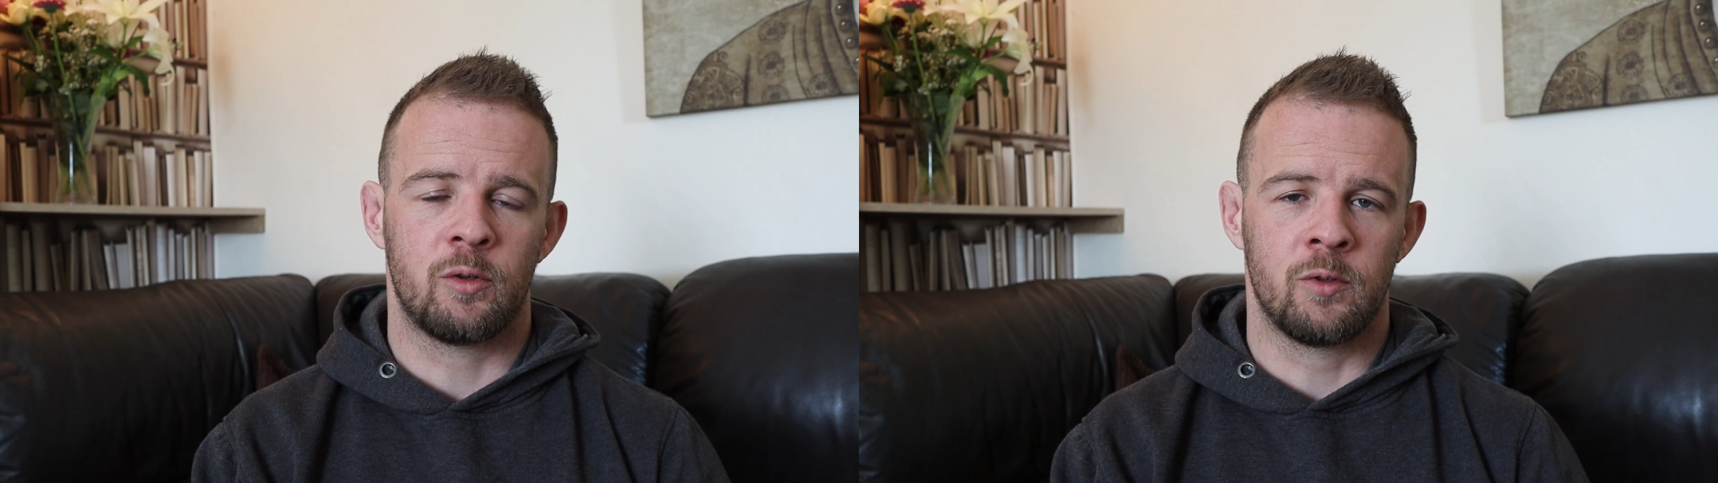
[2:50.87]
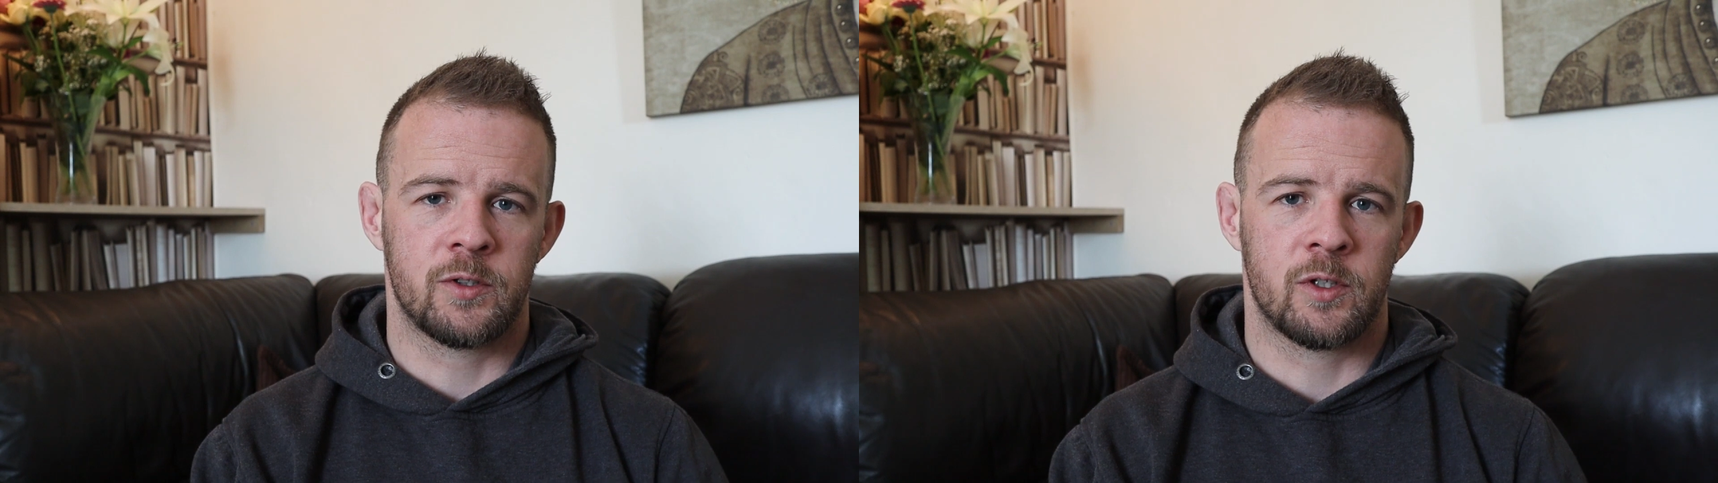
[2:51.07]

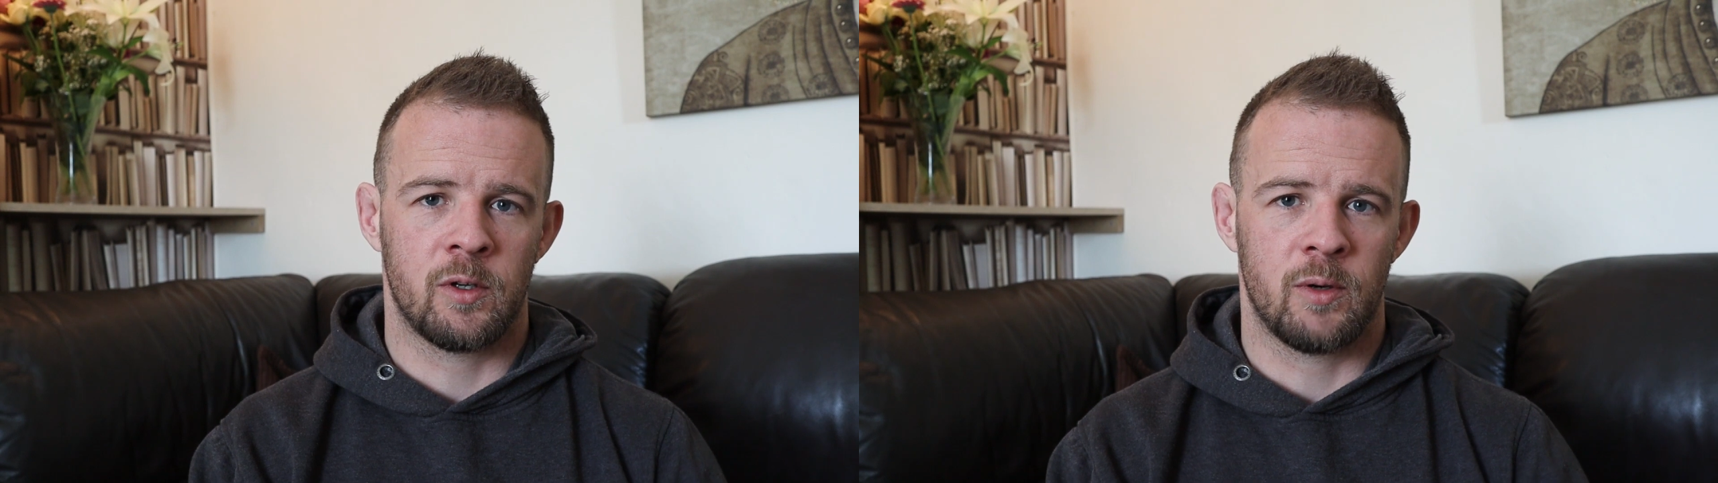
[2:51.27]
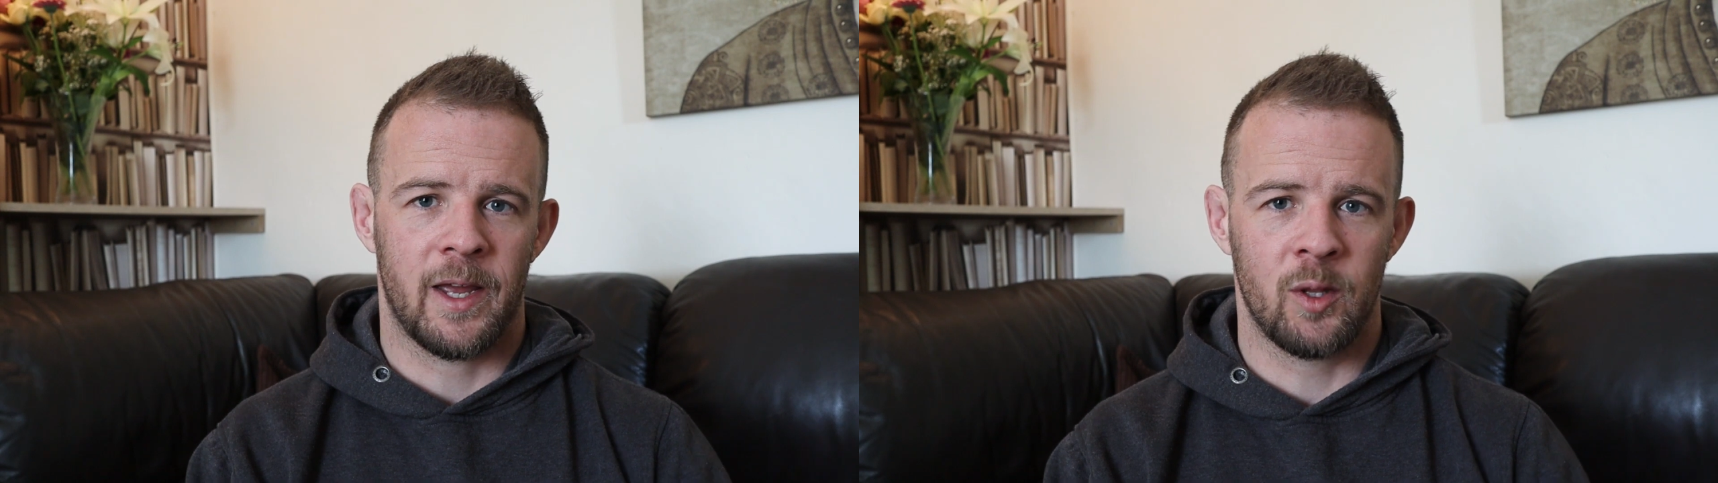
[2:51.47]

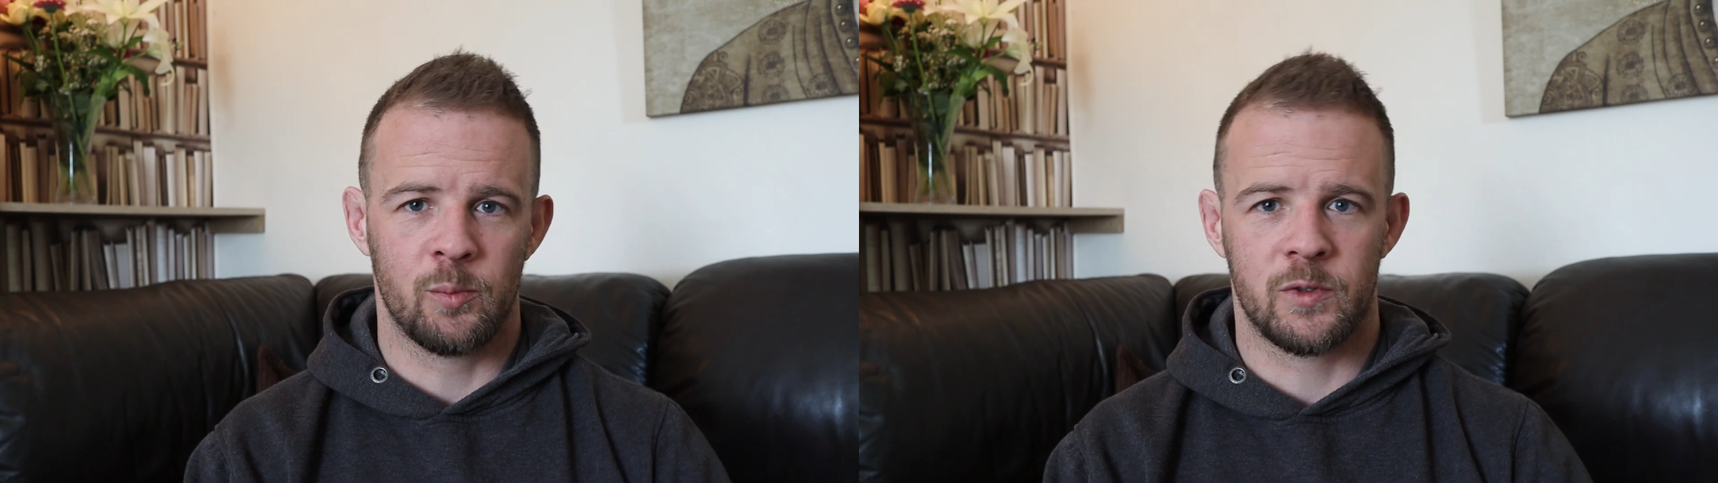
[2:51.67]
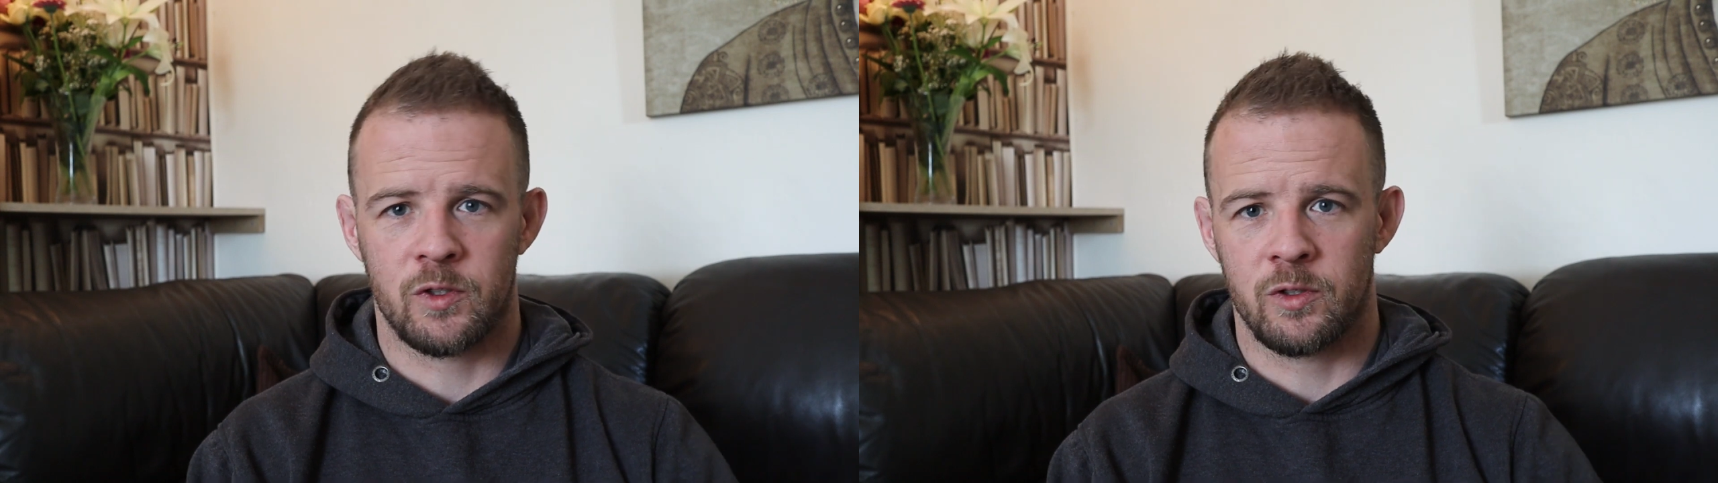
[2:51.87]
also
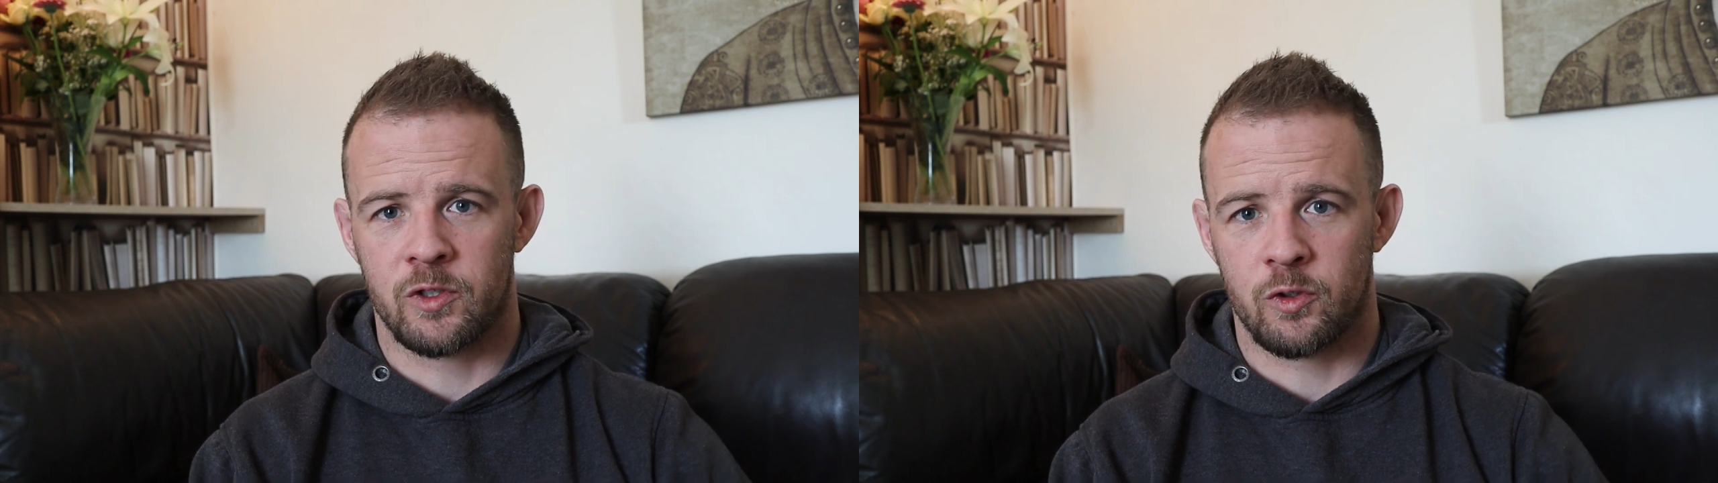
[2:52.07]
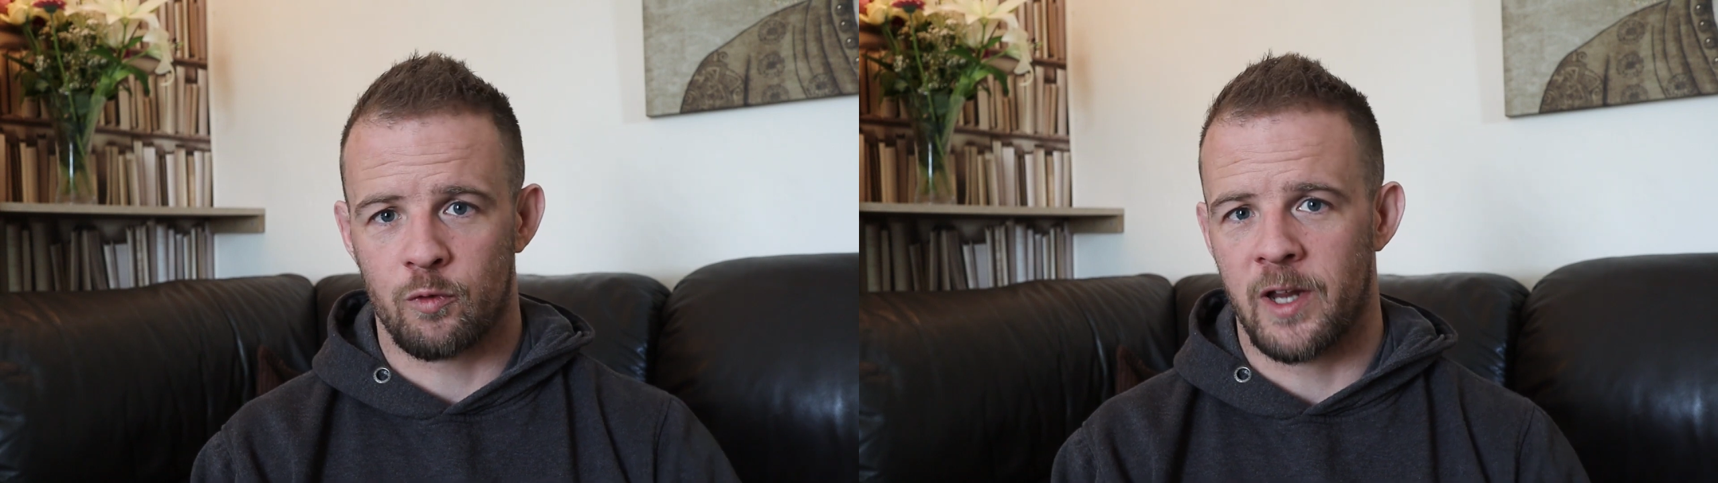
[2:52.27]
helps to
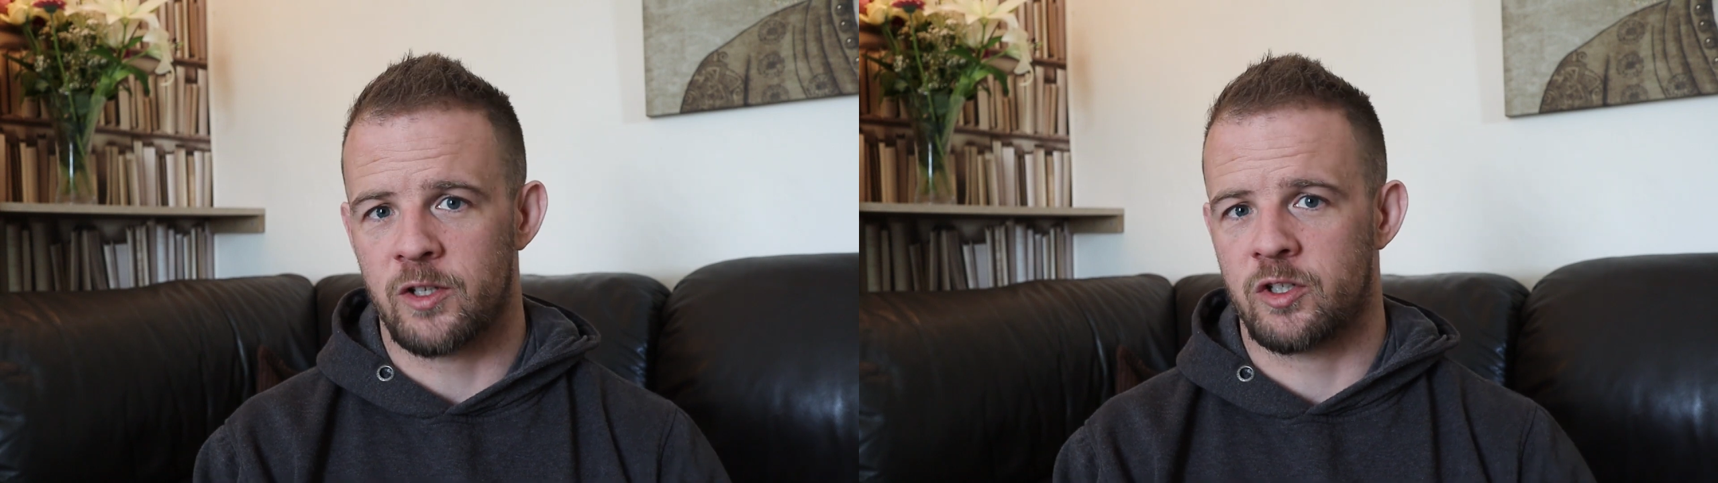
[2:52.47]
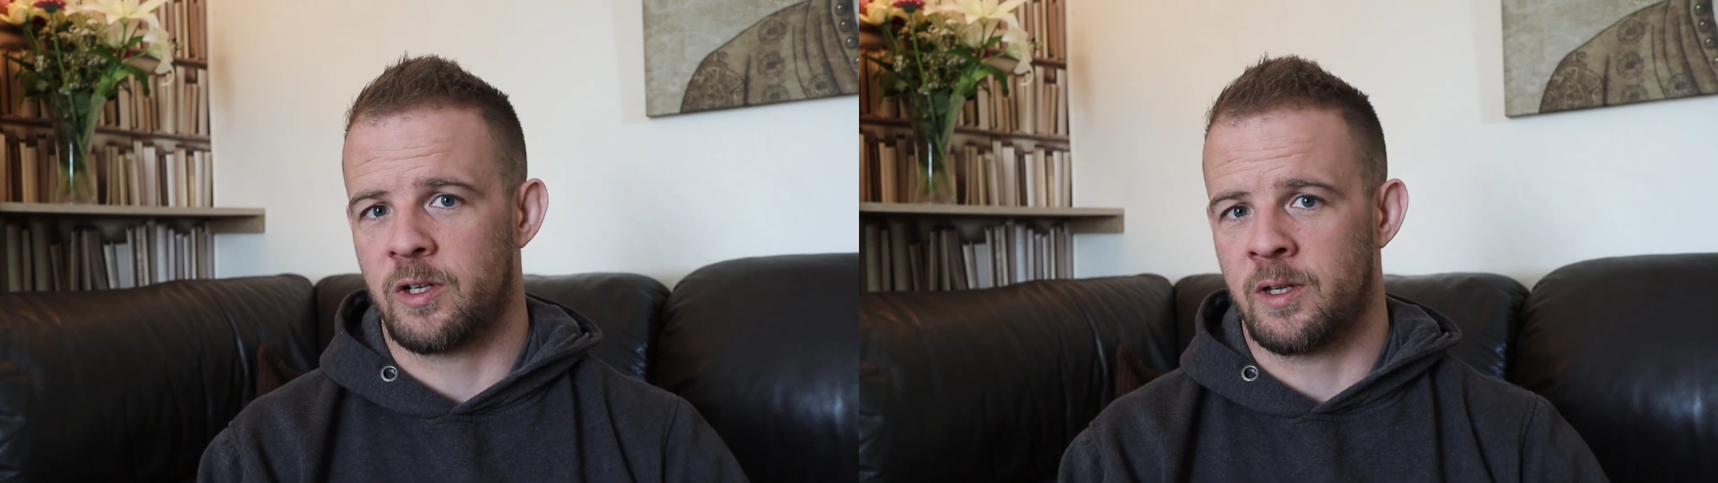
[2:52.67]
stretch